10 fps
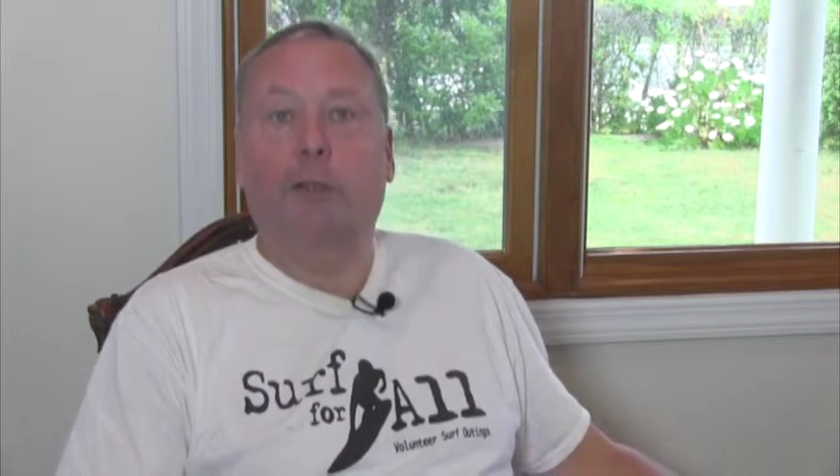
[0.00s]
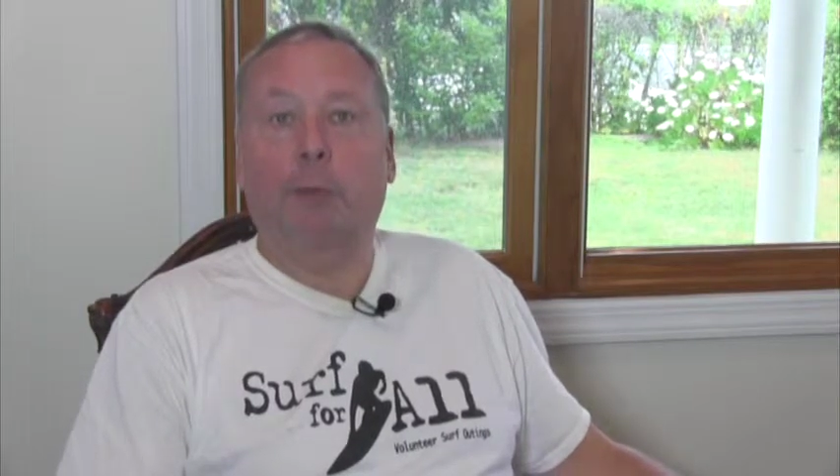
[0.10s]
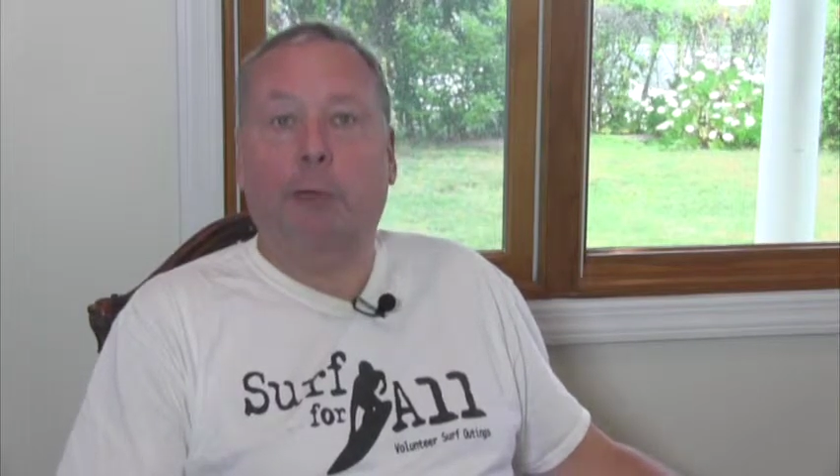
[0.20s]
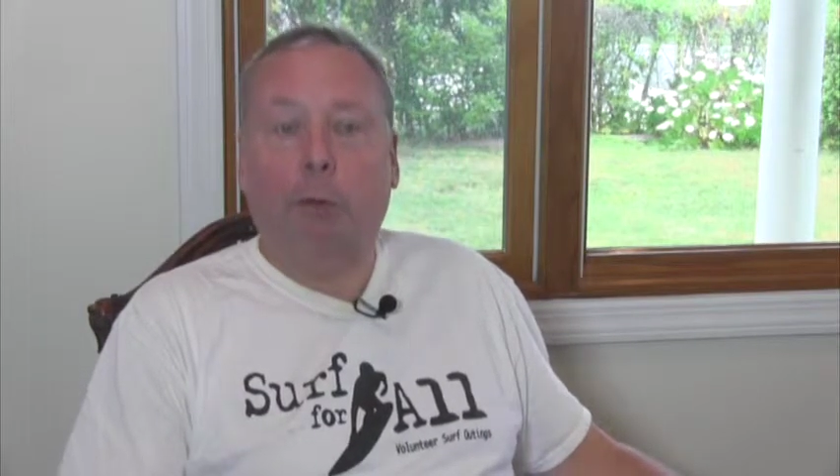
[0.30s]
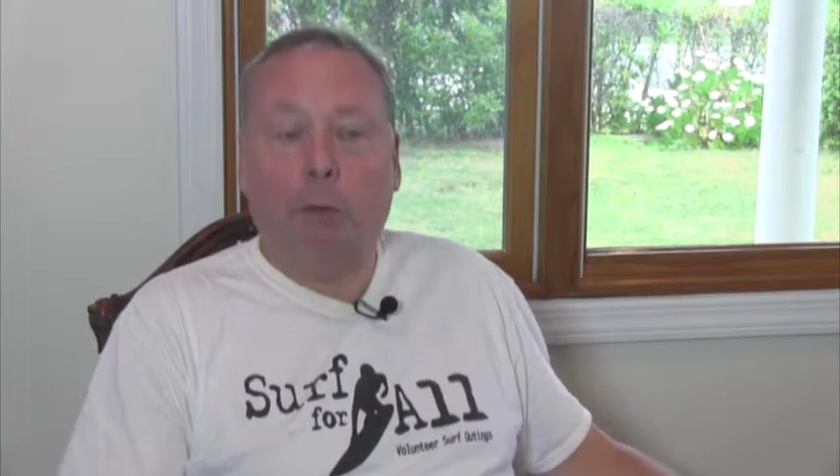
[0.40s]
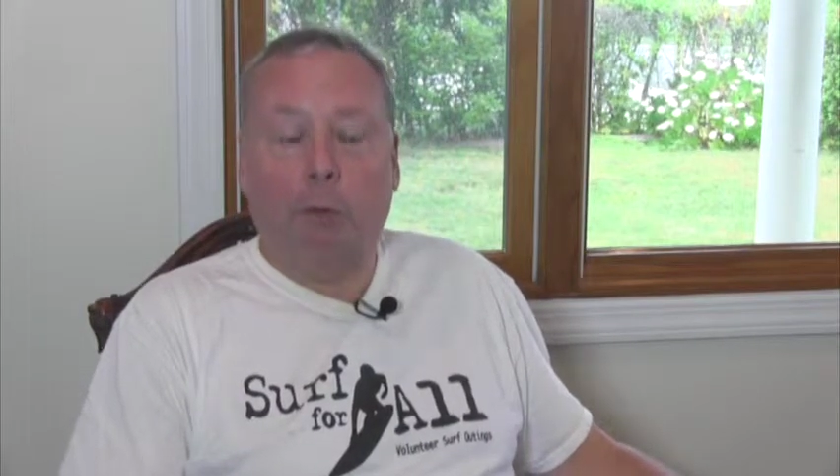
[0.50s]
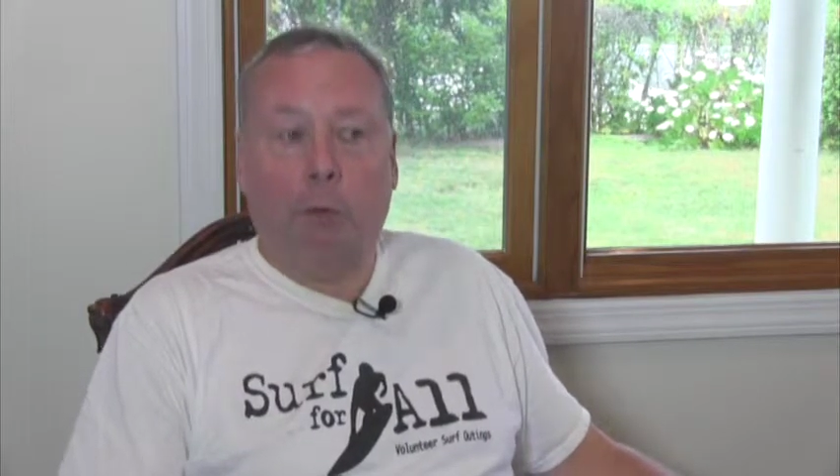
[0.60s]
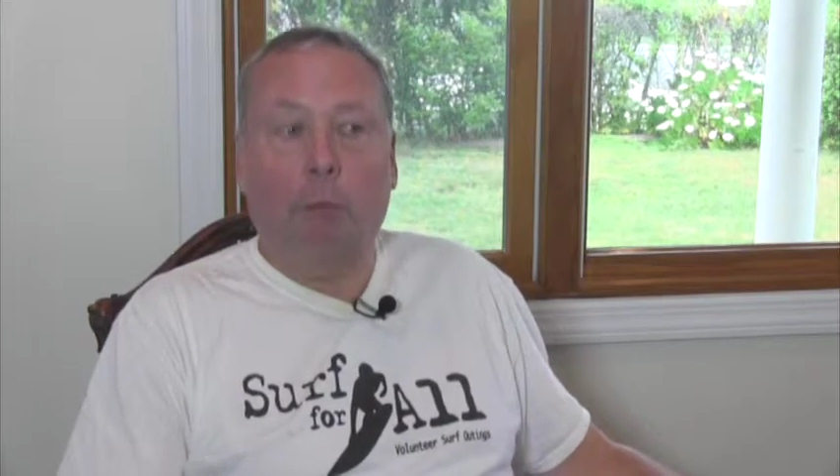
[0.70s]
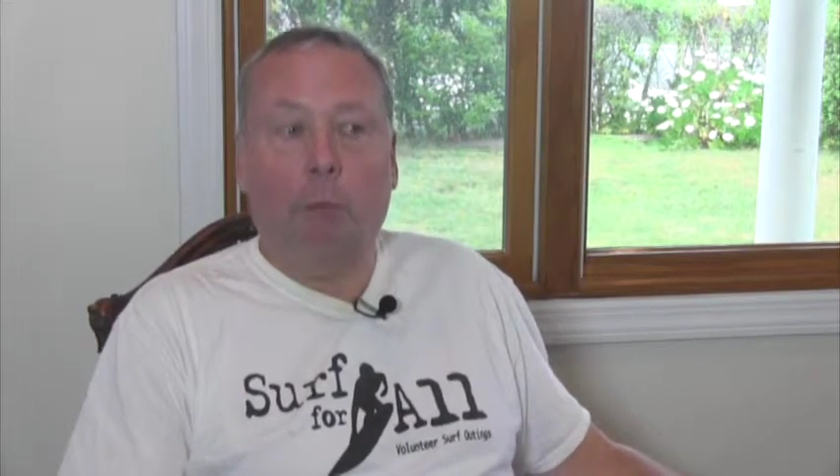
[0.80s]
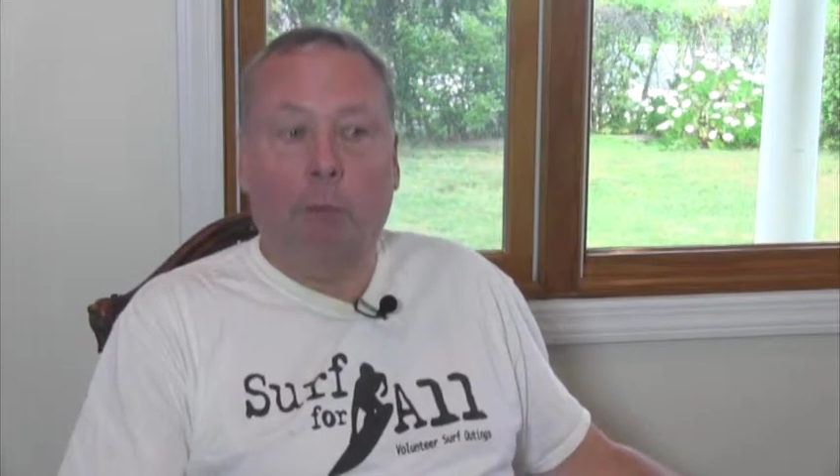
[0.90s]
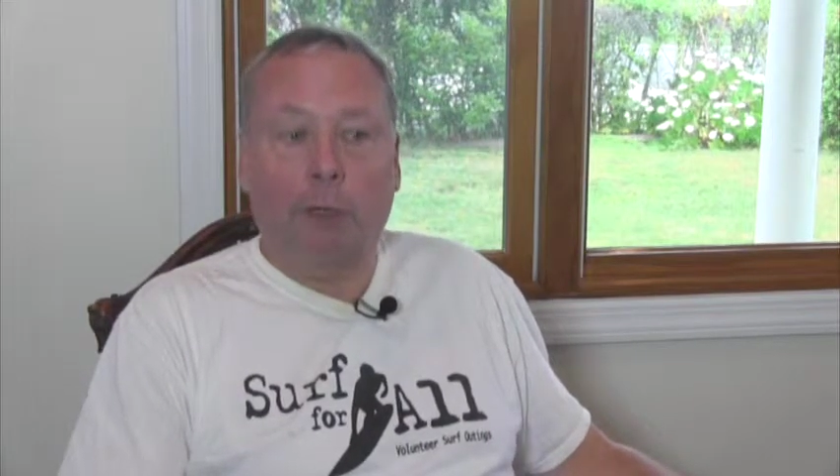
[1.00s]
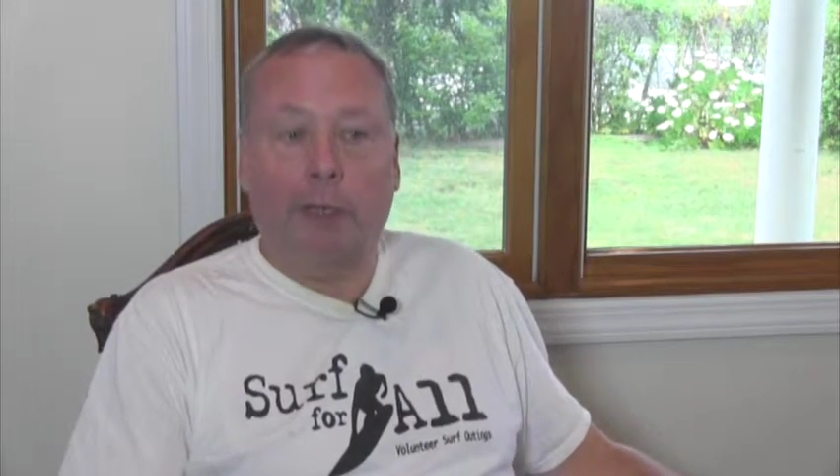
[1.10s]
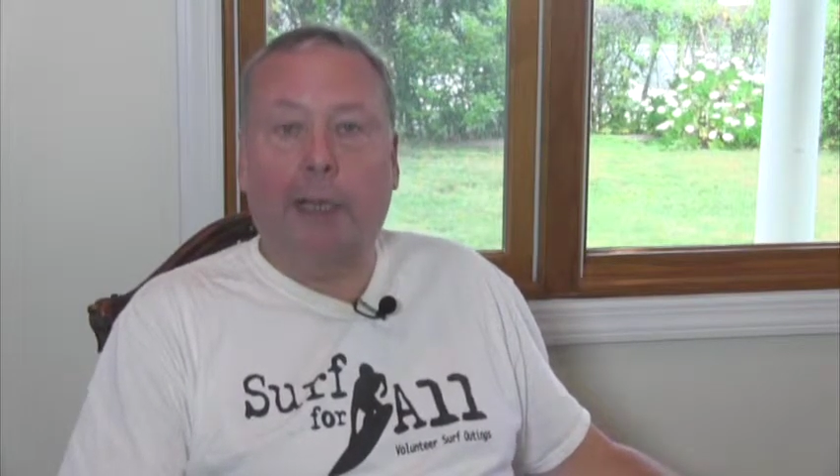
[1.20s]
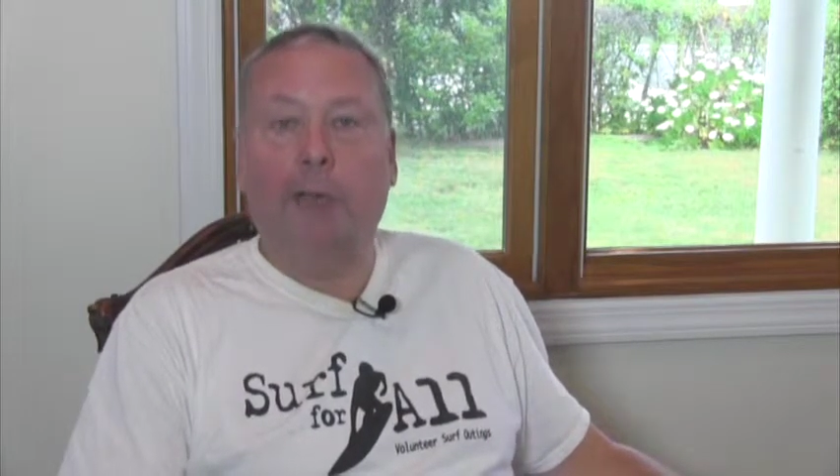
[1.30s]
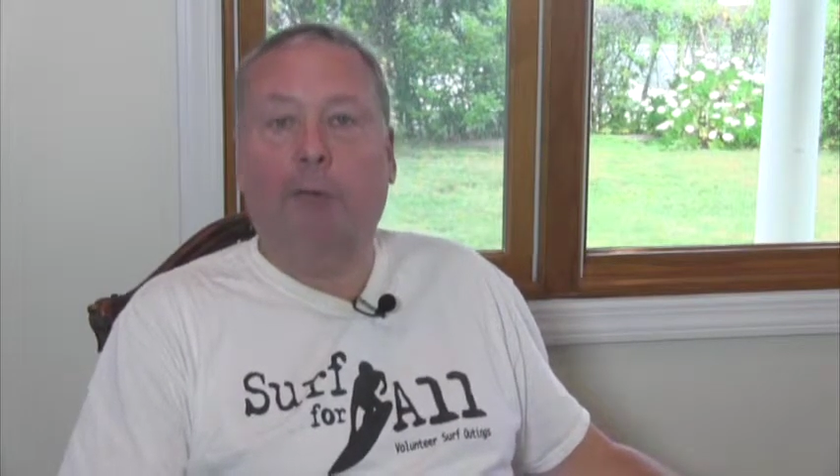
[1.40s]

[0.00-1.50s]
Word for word: I mean, when Danny